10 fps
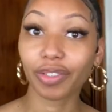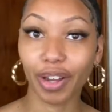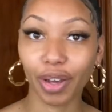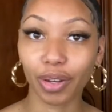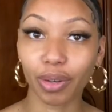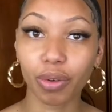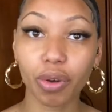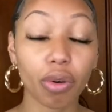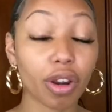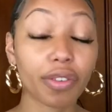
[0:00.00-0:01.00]
know,
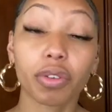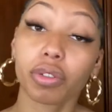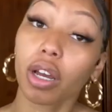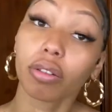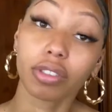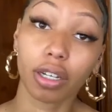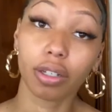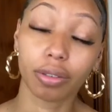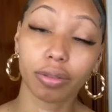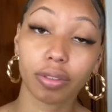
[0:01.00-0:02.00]
or if you don't
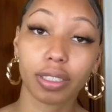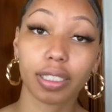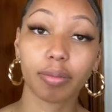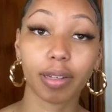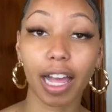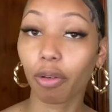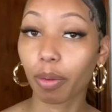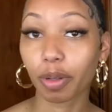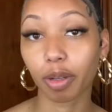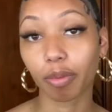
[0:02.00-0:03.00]
know, black
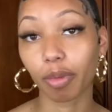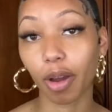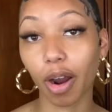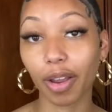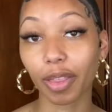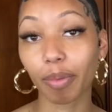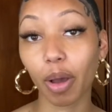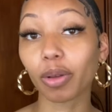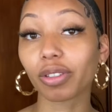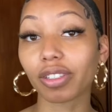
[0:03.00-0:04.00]
women are the
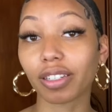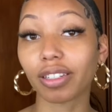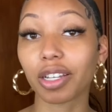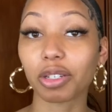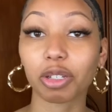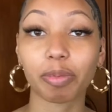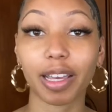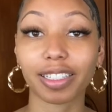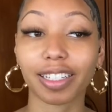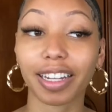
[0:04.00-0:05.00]
most
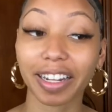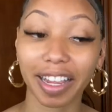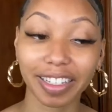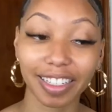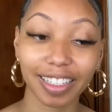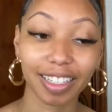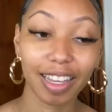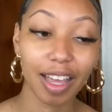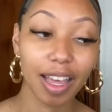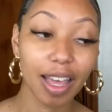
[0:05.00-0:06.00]
disrespected and hated
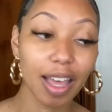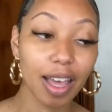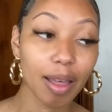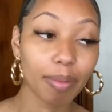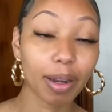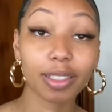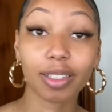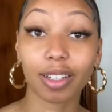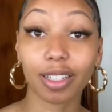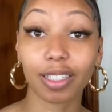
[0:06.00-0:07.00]
person
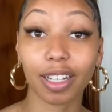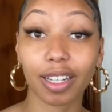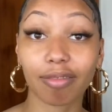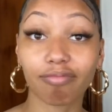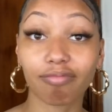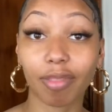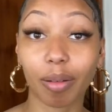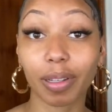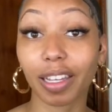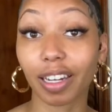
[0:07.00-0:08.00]
on the
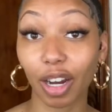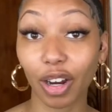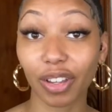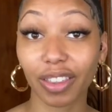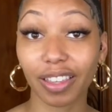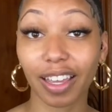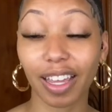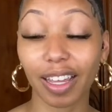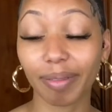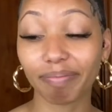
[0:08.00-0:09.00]
planet Earth.
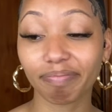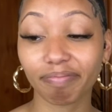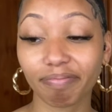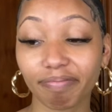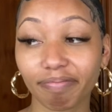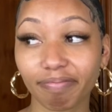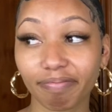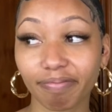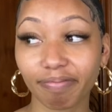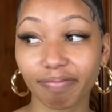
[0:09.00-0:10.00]
Um,
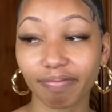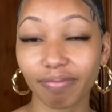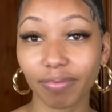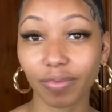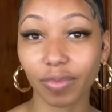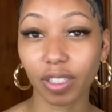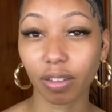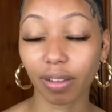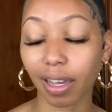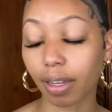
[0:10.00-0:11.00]
so
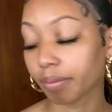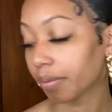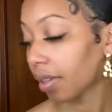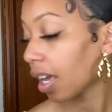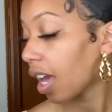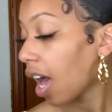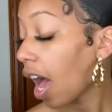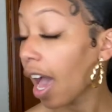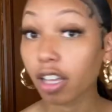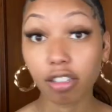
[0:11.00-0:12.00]
yeah.
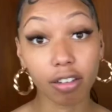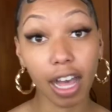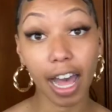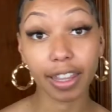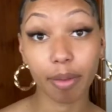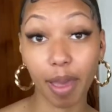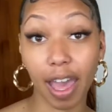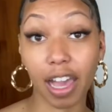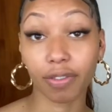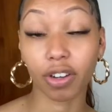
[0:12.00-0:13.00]
I also got the
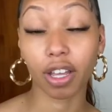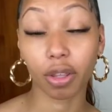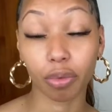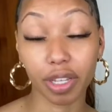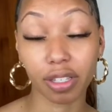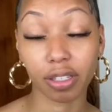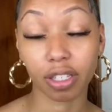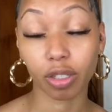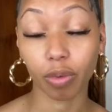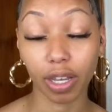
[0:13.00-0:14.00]
bag for other reasons
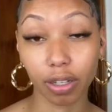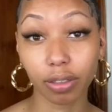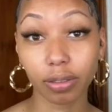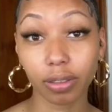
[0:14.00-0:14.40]
as well.